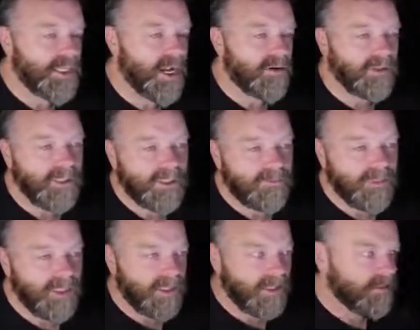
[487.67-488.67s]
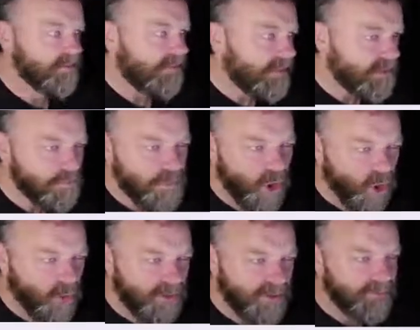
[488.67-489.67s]
currently
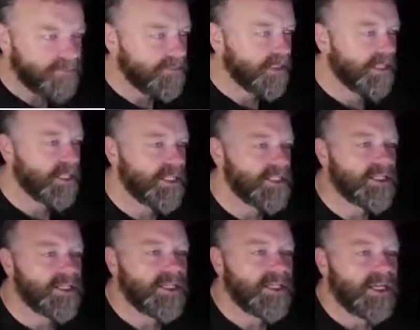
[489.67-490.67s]
purple, I guess.